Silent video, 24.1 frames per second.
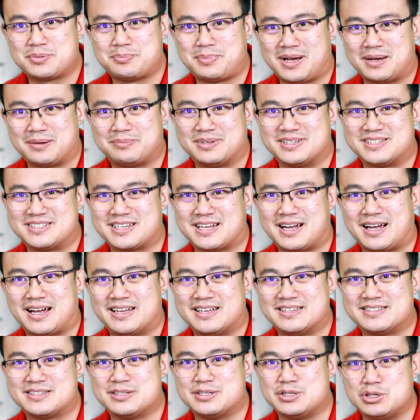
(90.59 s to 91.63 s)

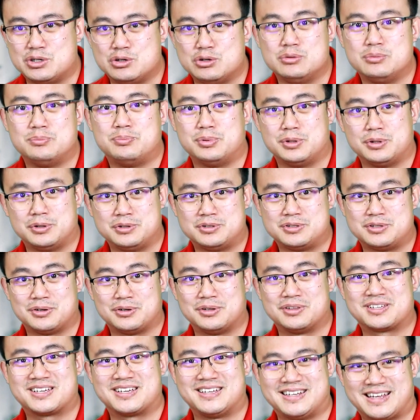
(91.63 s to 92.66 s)
publicized new
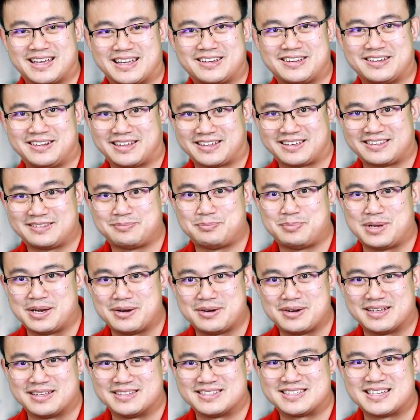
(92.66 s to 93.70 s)
Bluetooth connection
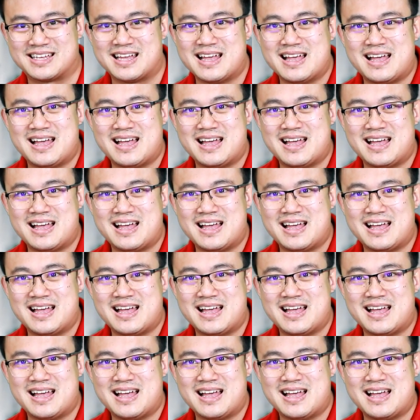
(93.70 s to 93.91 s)
experience.